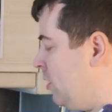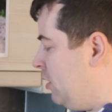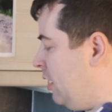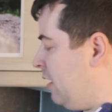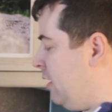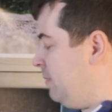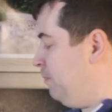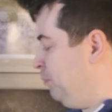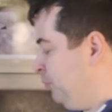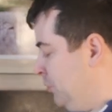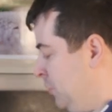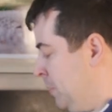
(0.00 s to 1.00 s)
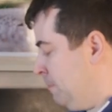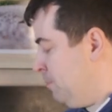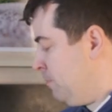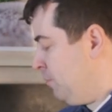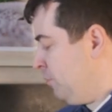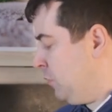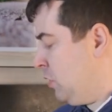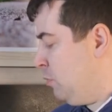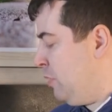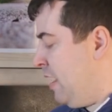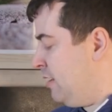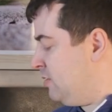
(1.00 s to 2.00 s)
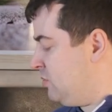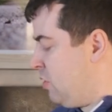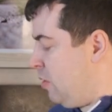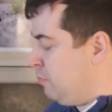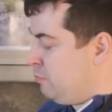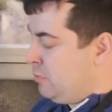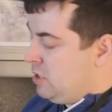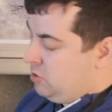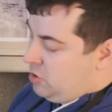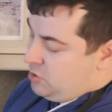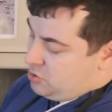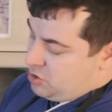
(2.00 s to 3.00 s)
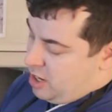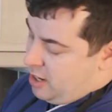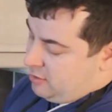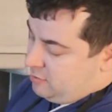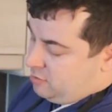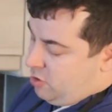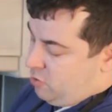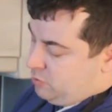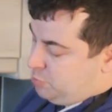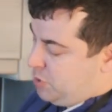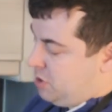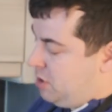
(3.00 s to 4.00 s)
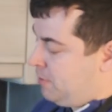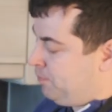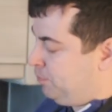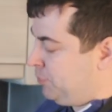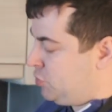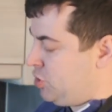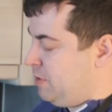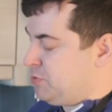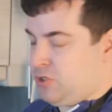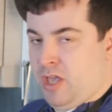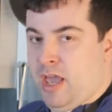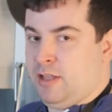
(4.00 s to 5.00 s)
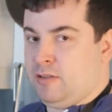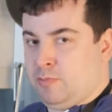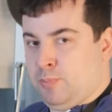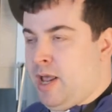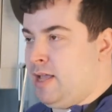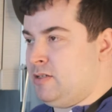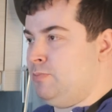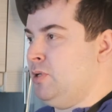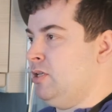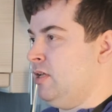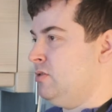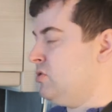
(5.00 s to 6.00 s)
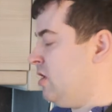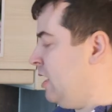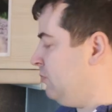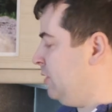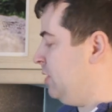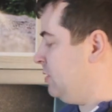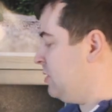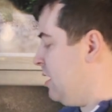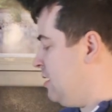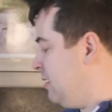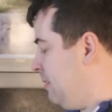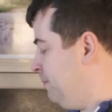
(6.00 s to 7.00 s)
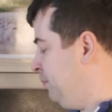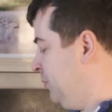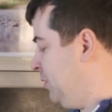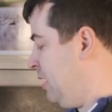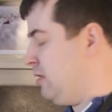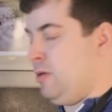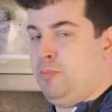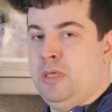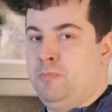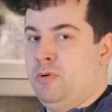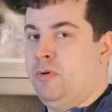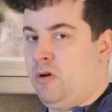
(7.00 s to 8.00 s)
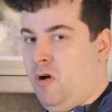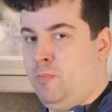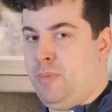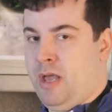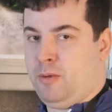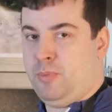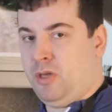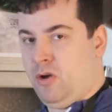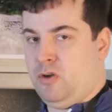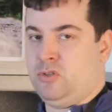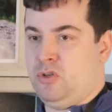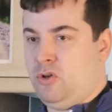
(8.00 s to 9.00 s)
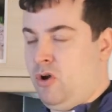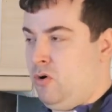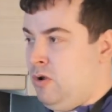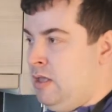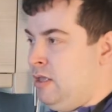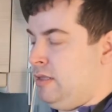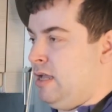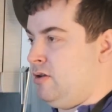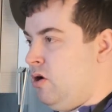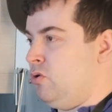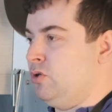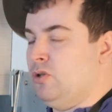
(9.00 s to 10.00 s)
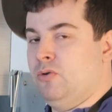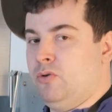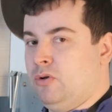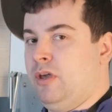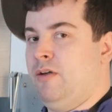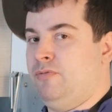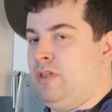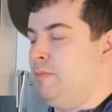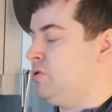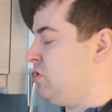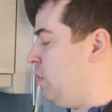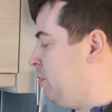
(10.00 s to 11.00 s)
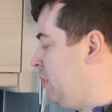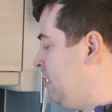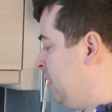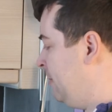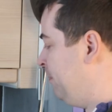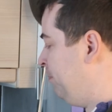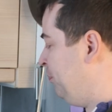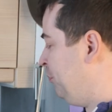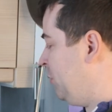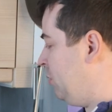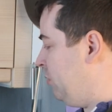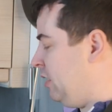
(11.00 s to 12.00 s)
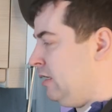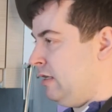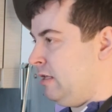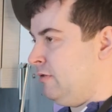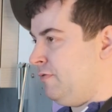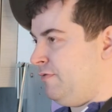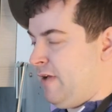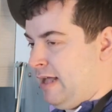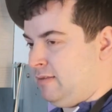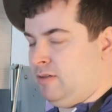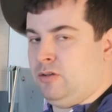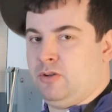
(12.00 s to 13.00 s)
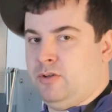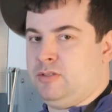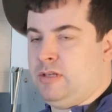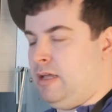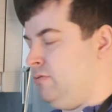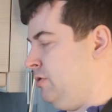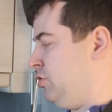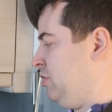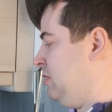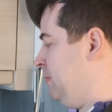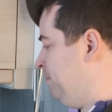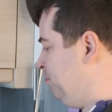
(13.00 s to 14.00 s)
Again, place some meat inside. Don't be cheapskate. Place meat inside when you sell them. Then the people will come back because they know you give them some really fat and good sandwiches.